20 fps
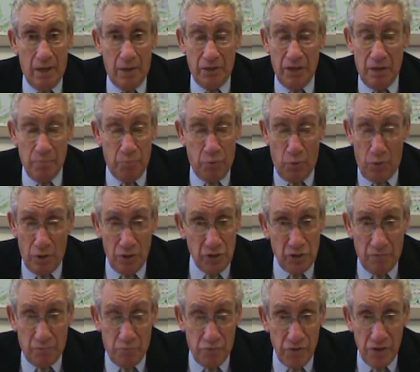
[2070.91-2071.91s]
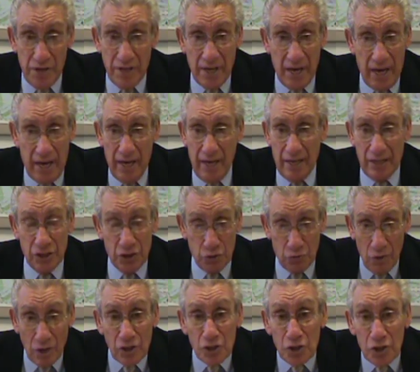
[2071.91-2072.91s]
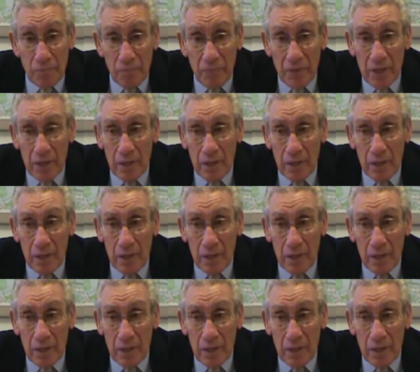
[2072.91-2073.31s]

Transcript: the importance of pre-K instruction.